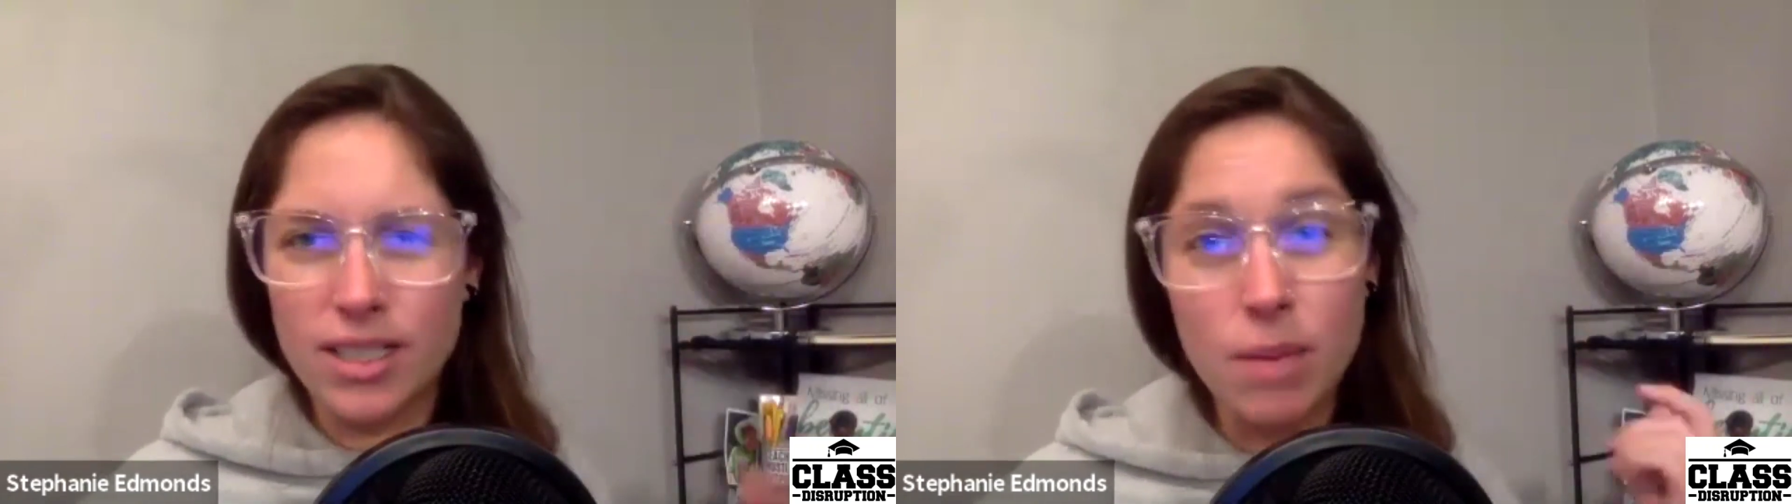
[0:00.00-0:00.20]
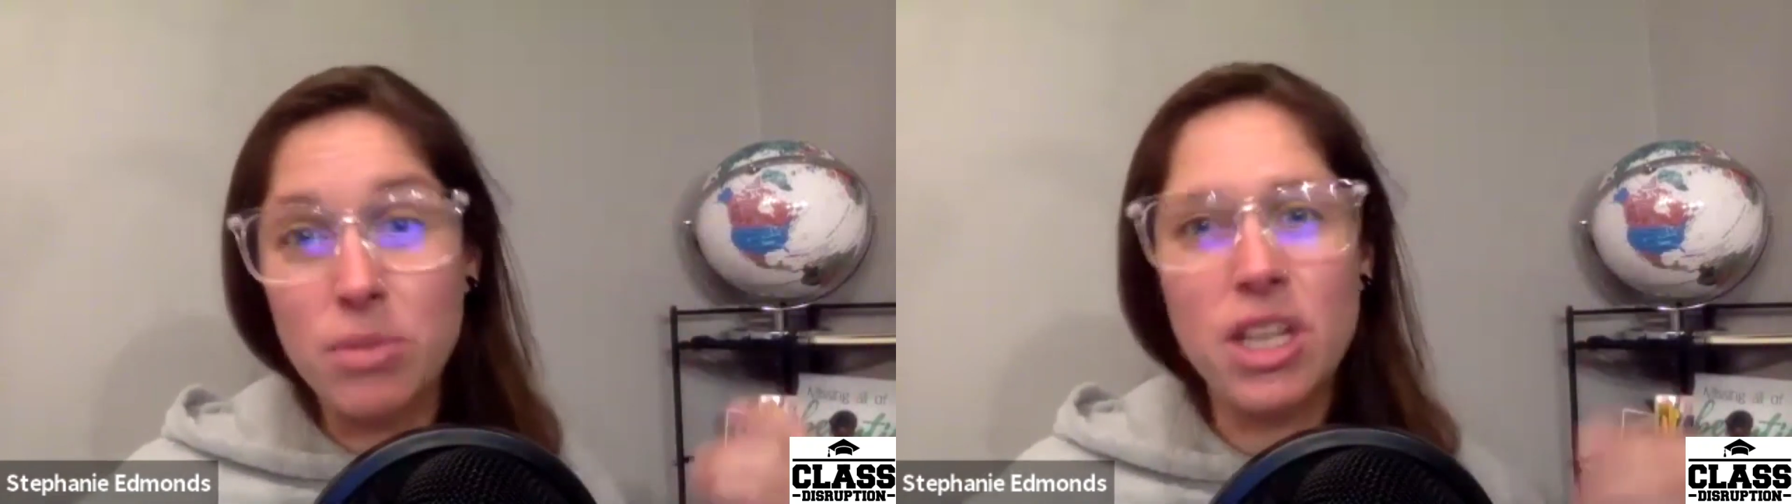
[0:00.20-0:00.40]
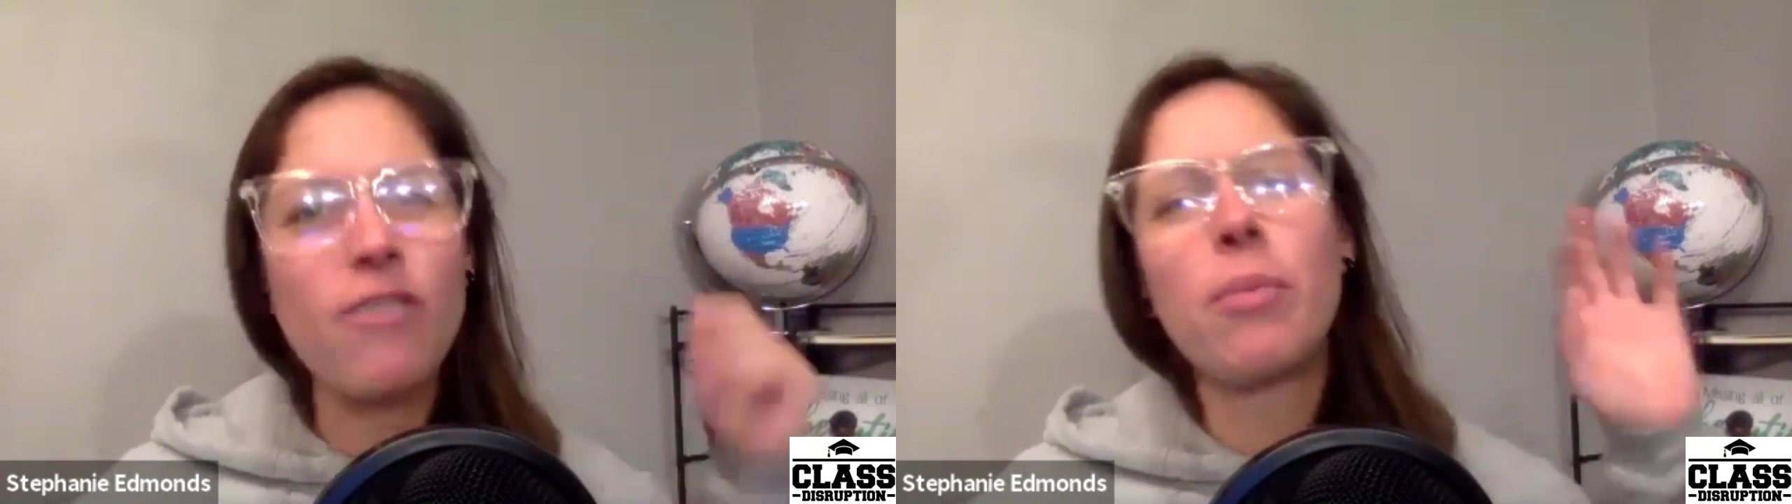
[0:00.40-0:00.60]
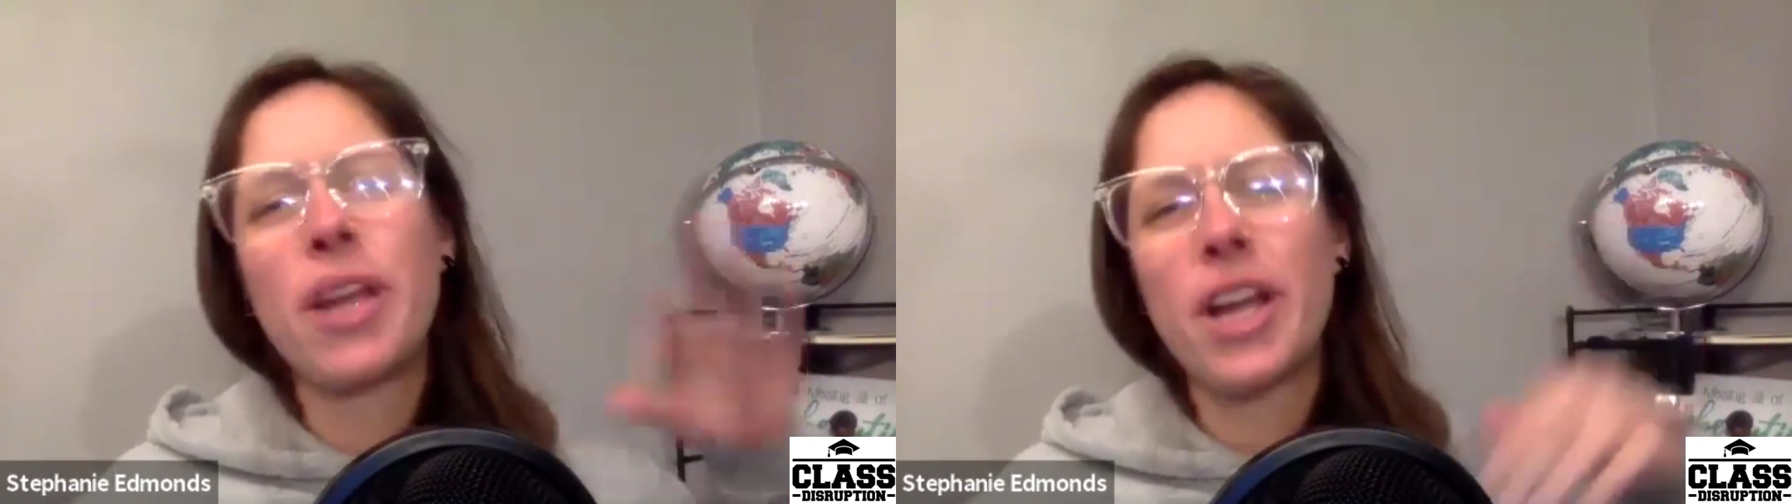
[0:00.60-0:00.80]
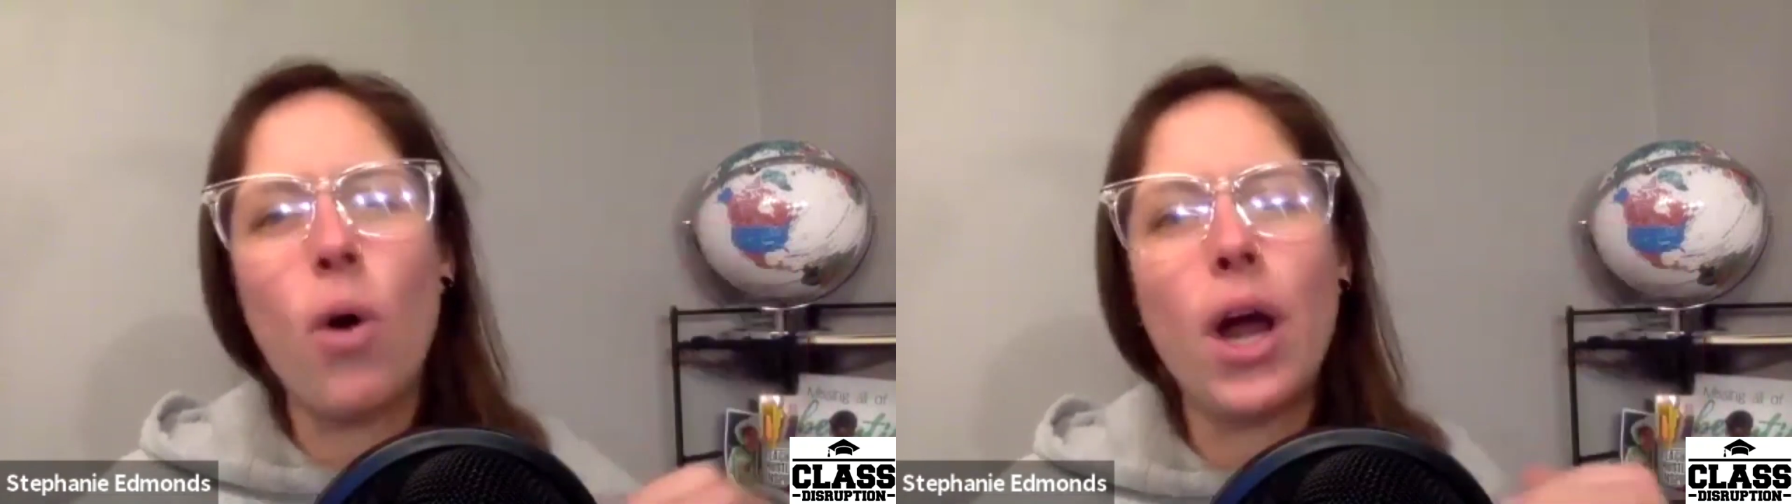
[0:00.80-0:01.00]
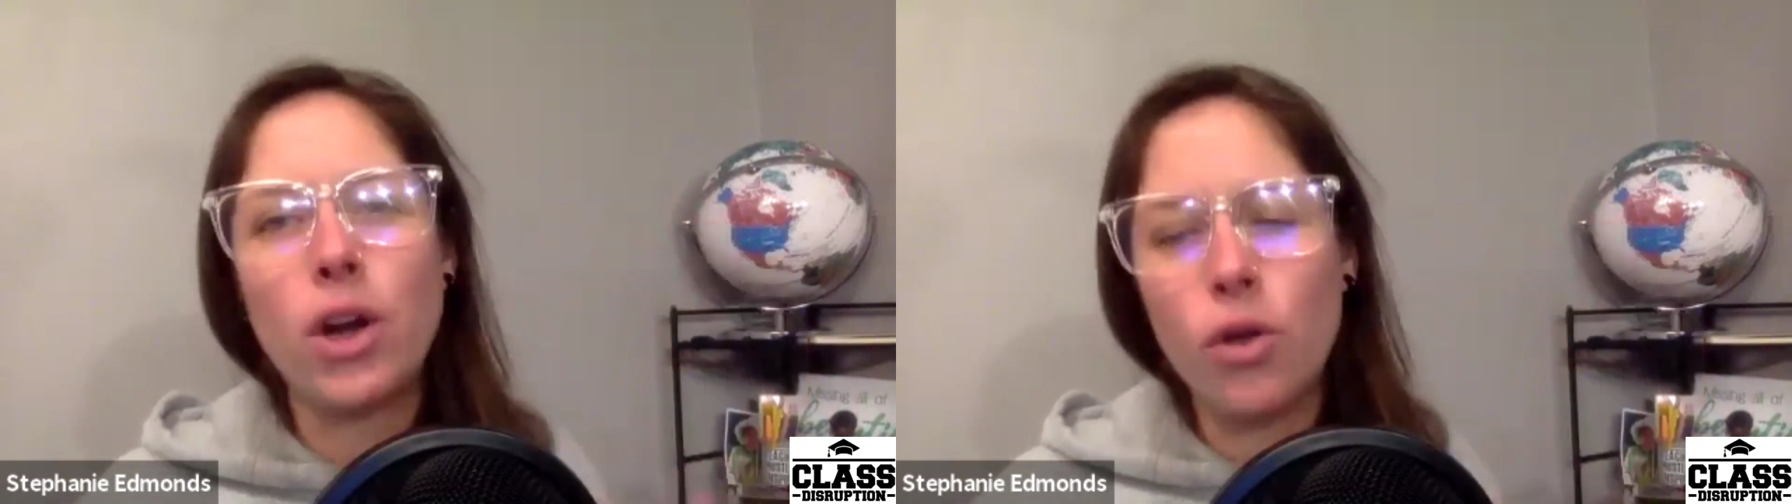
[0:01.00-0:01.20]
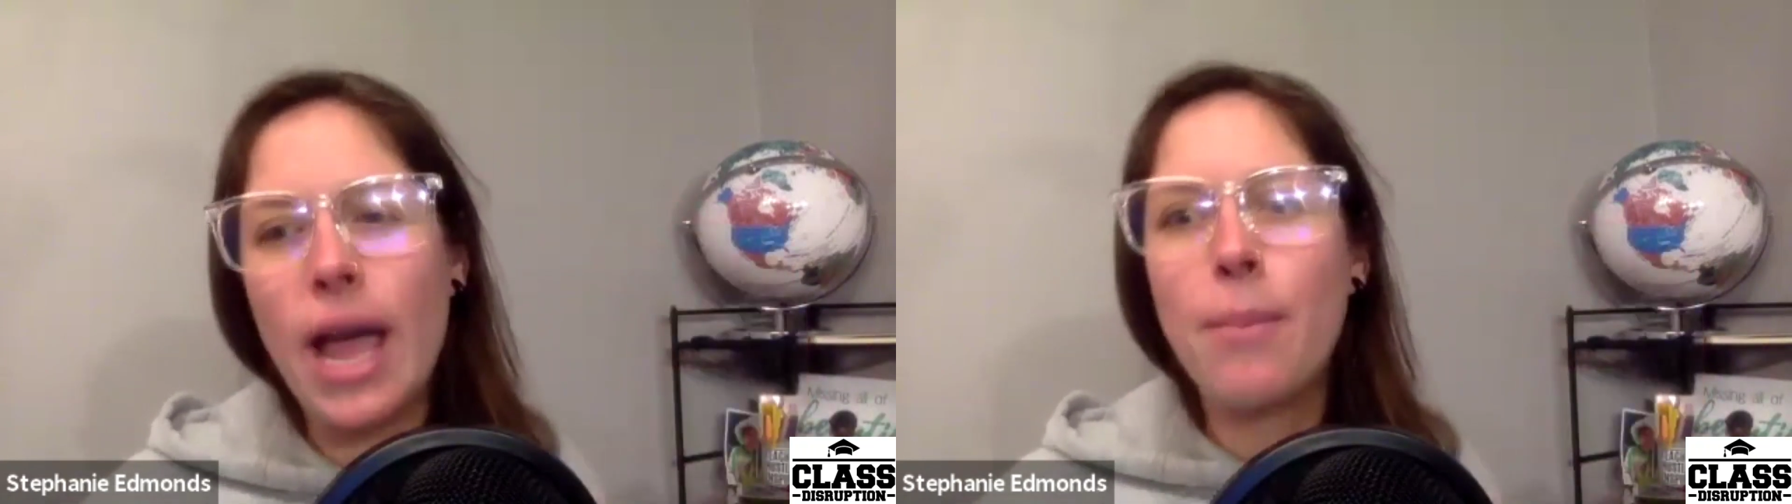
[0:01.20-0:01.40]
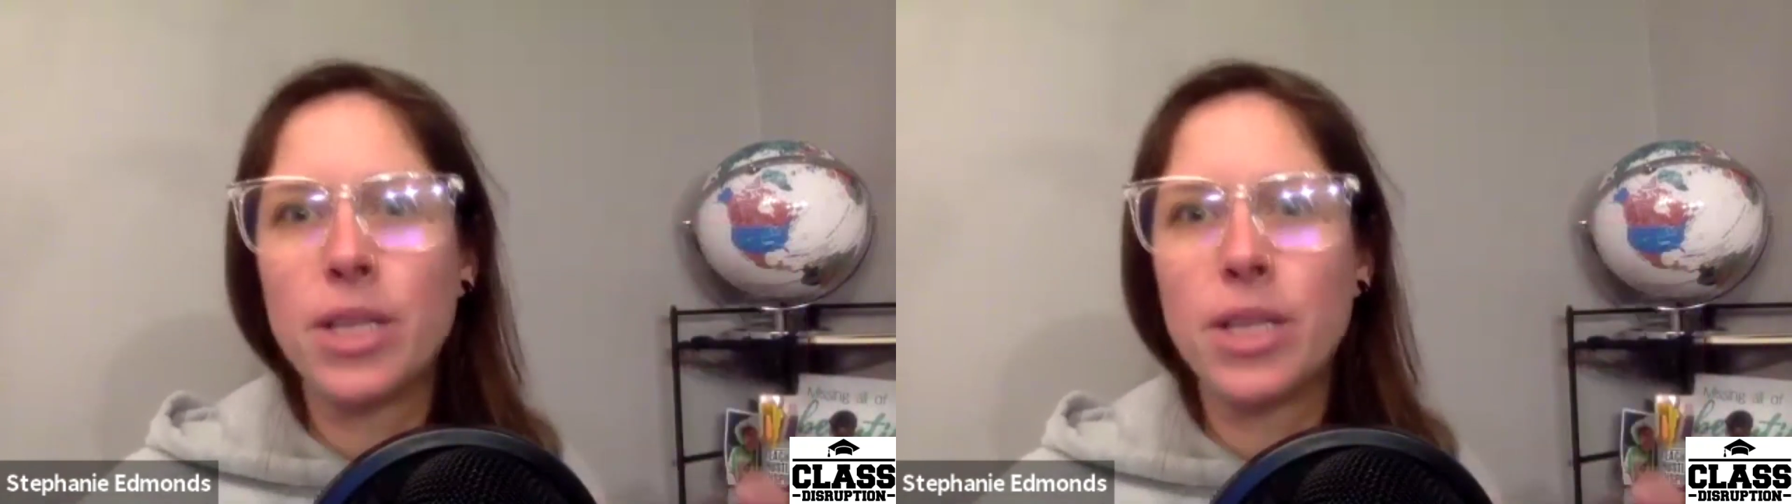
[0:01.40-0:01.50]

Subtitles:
And some stuff I'm like, oh, I know that.